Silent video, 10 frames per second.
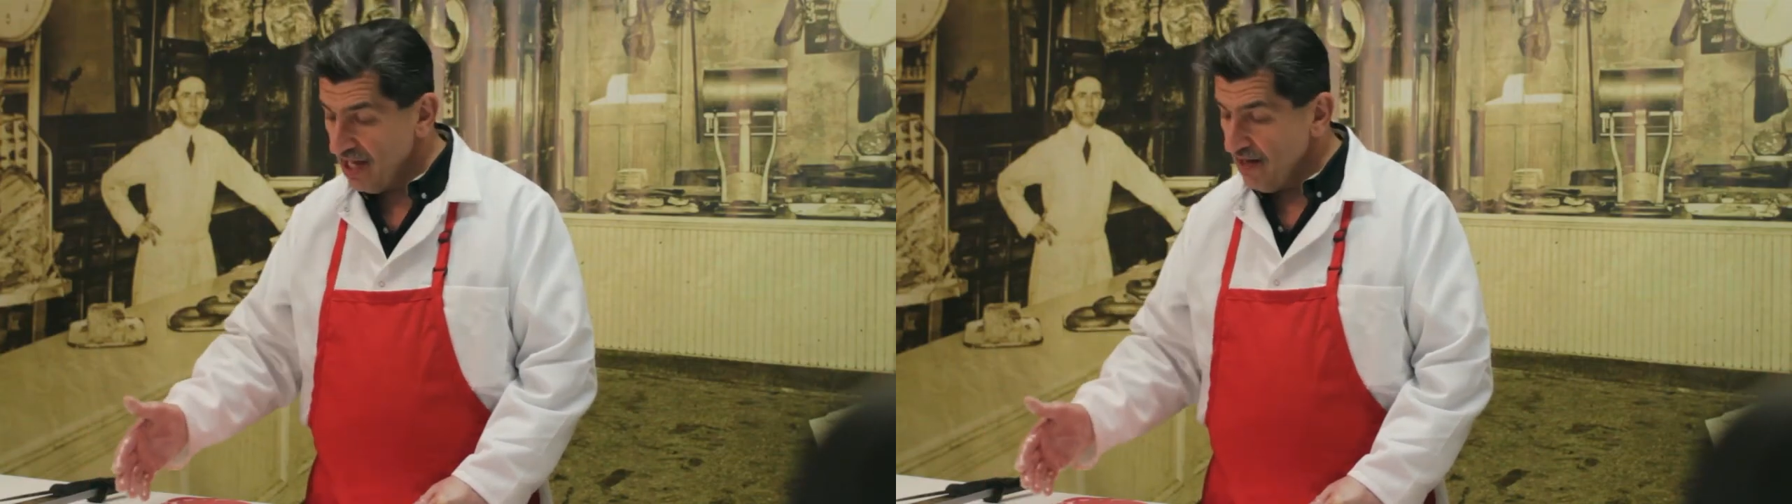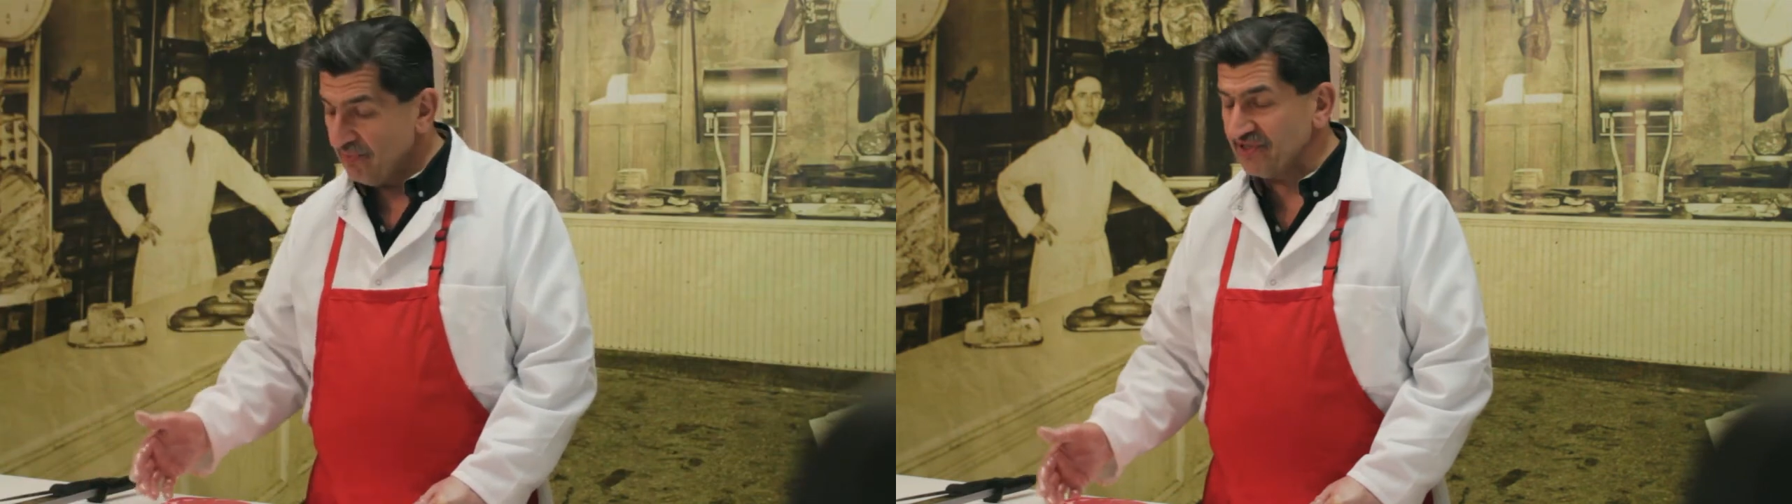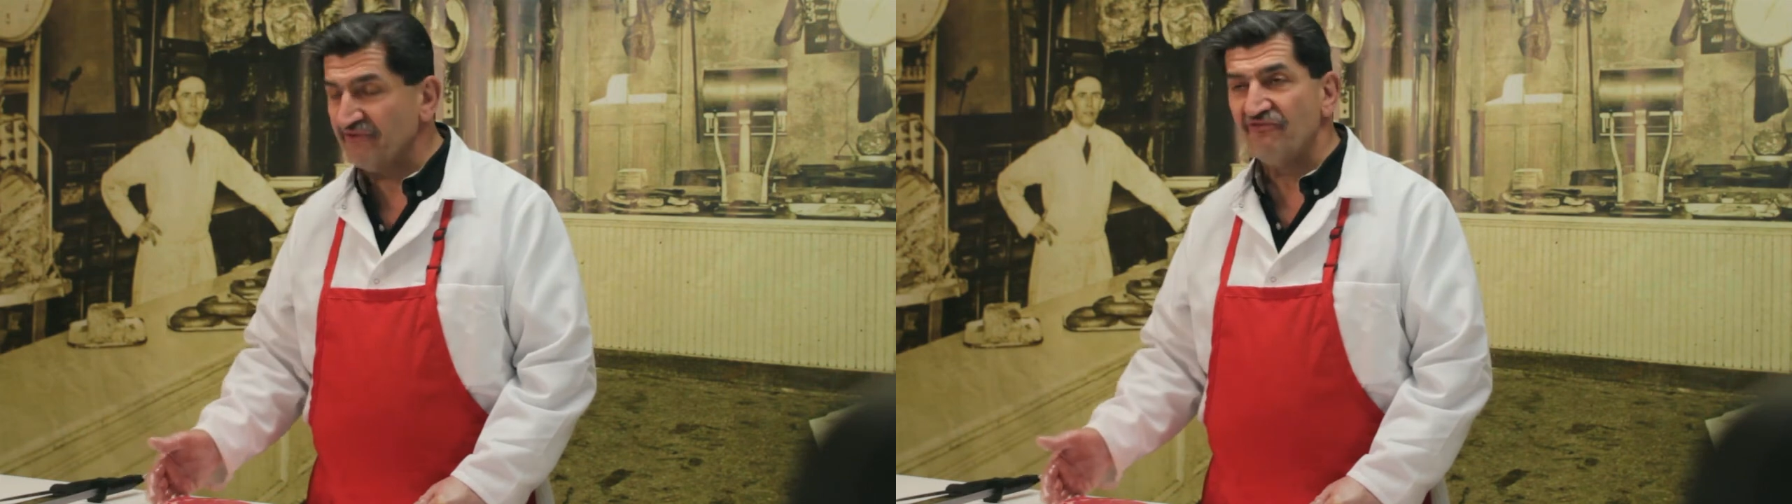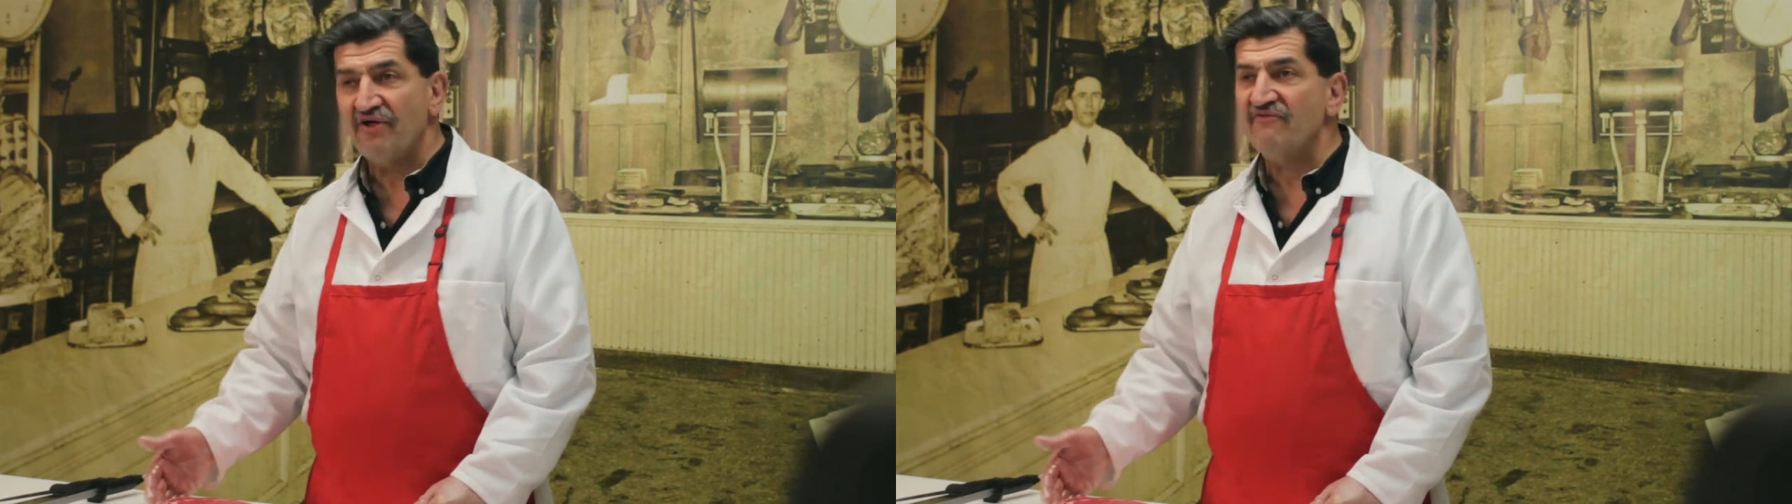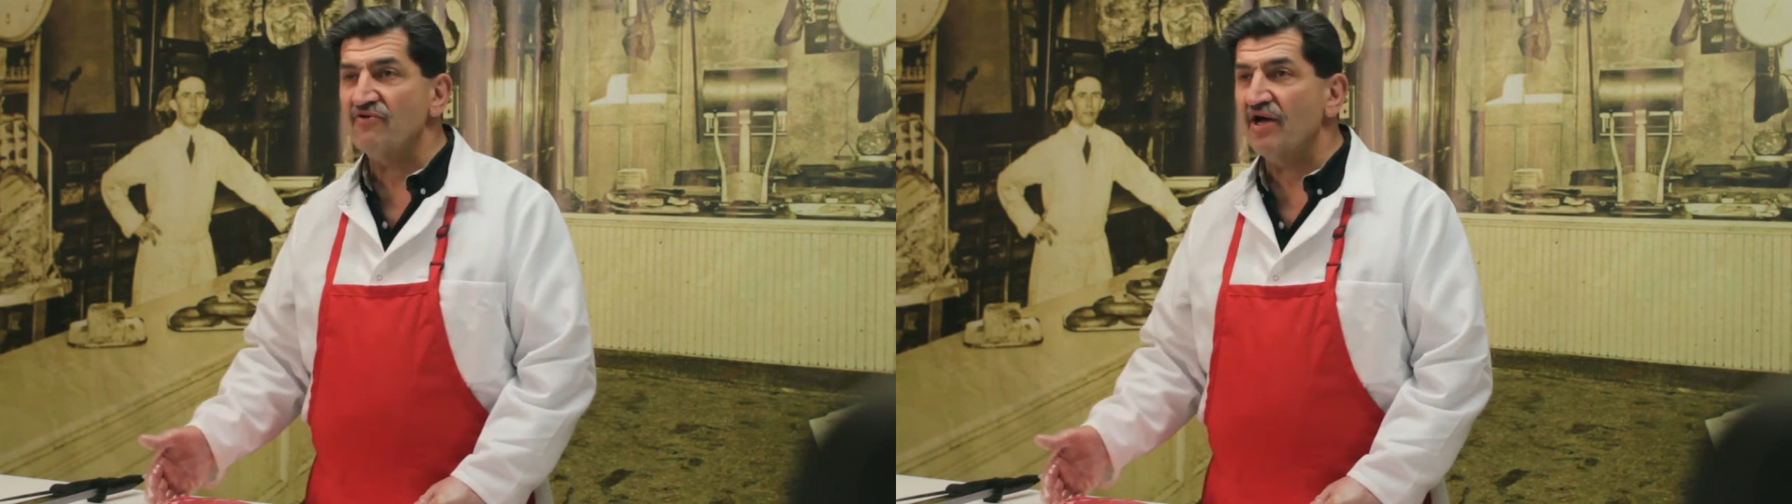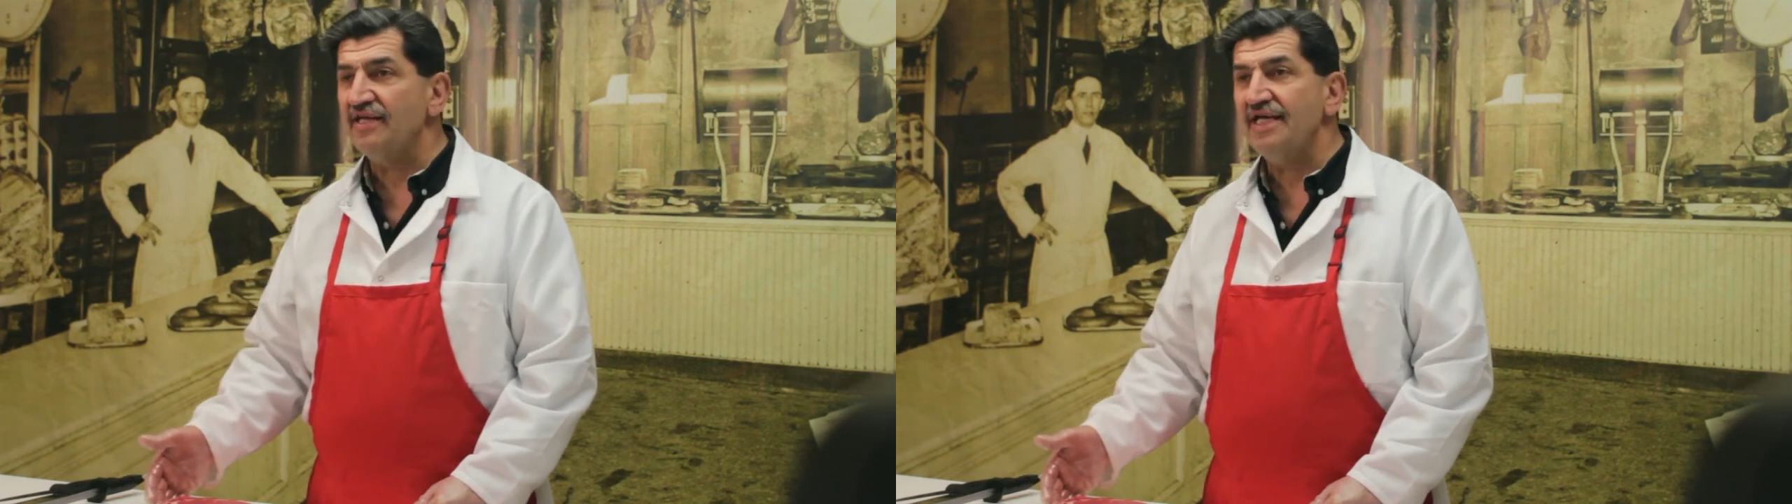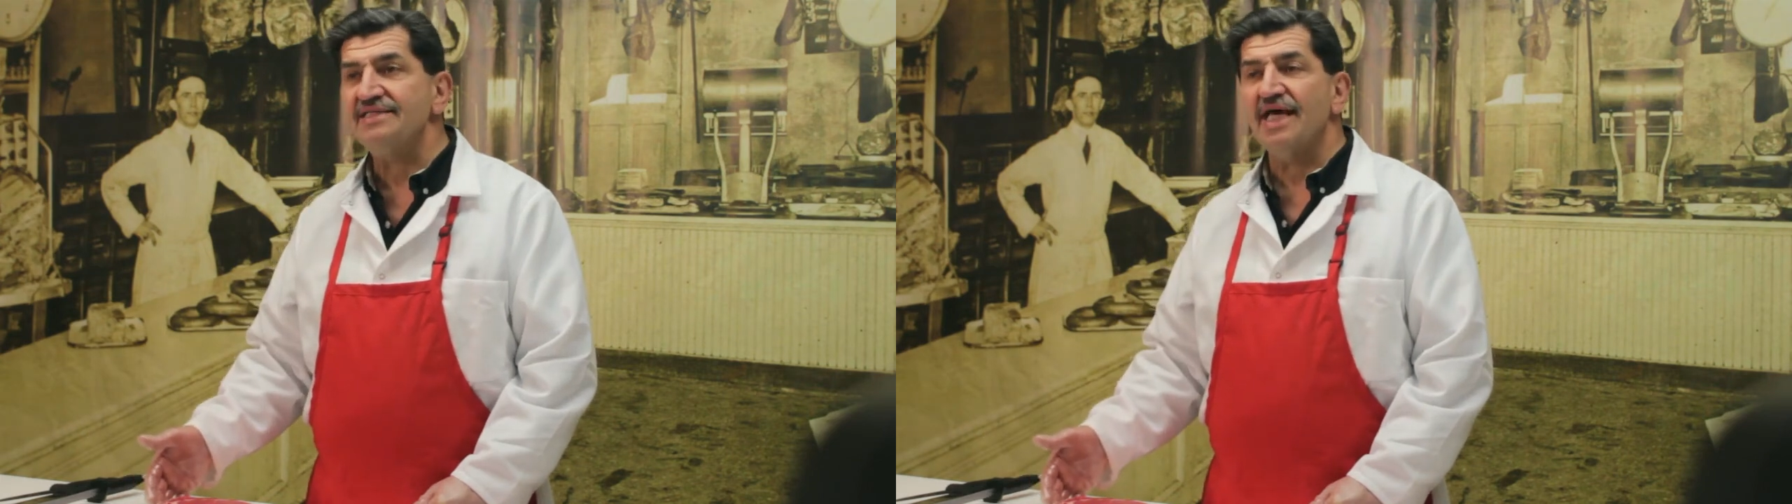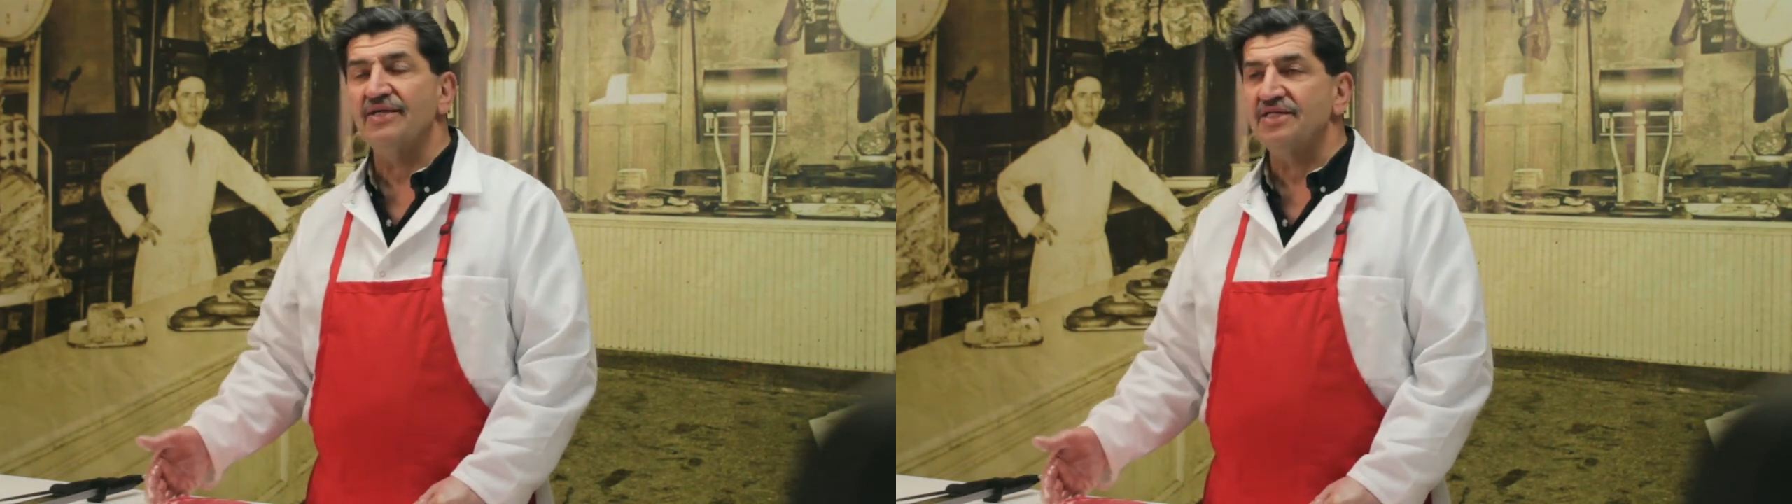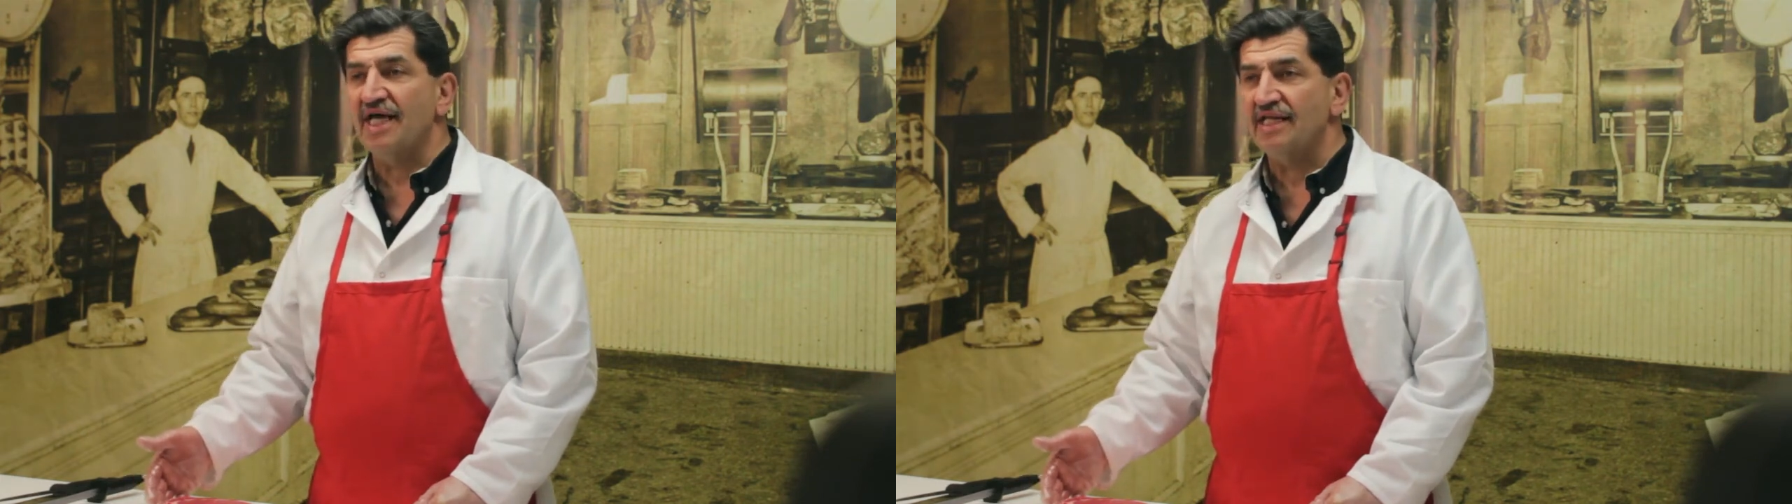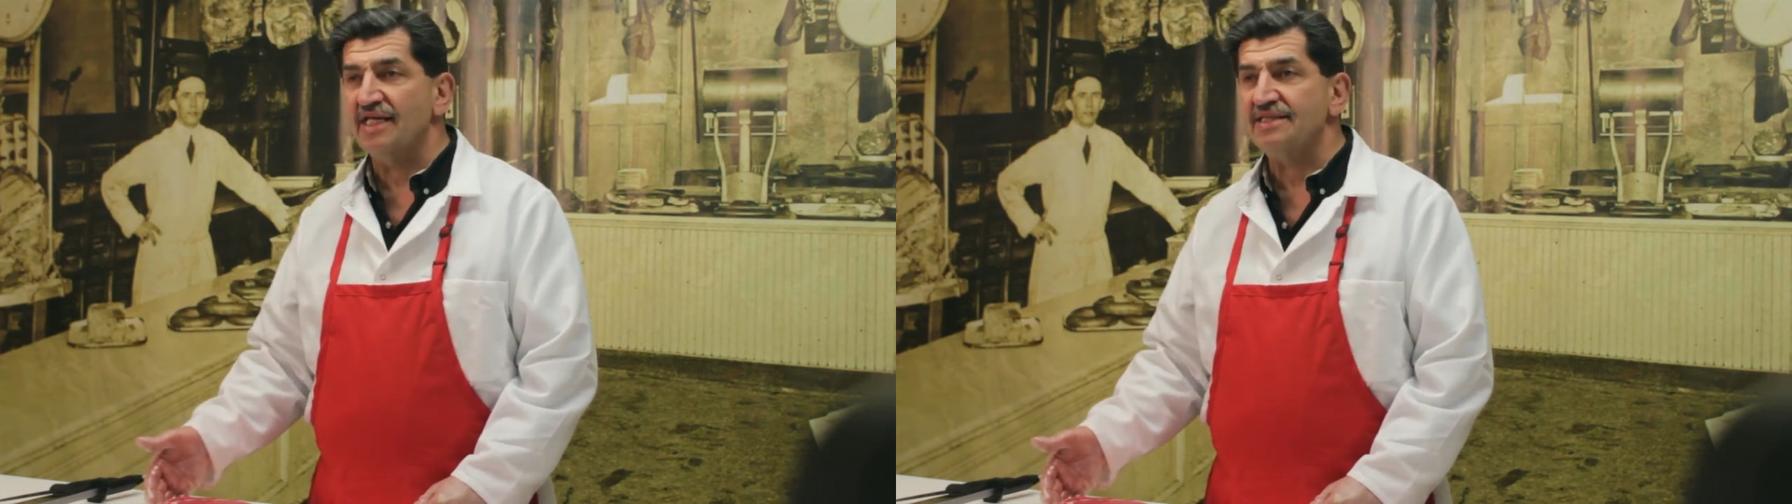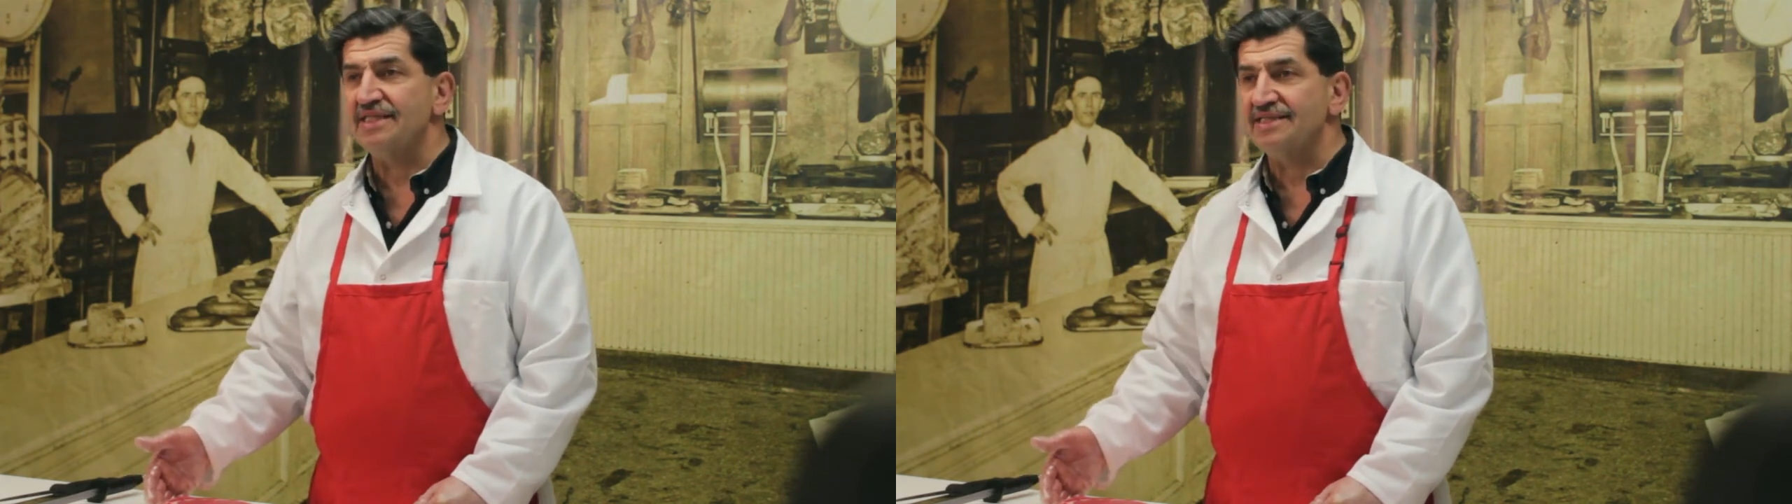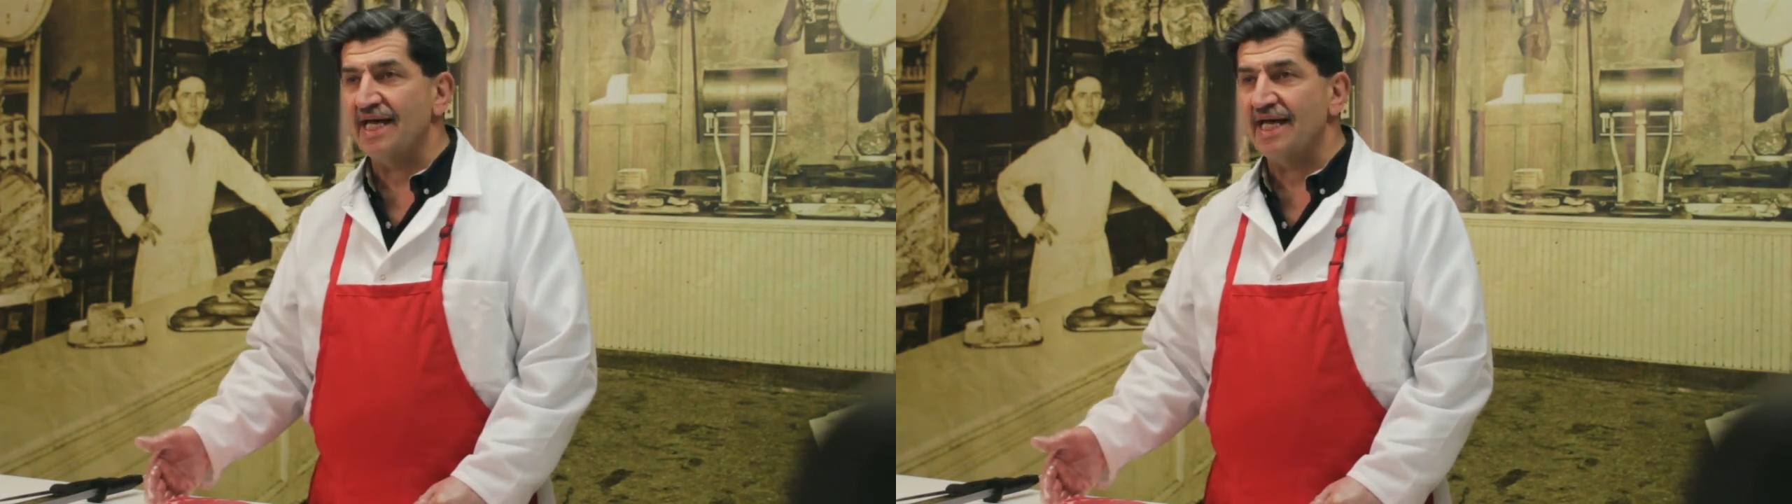but the flavor on these and the tenderness is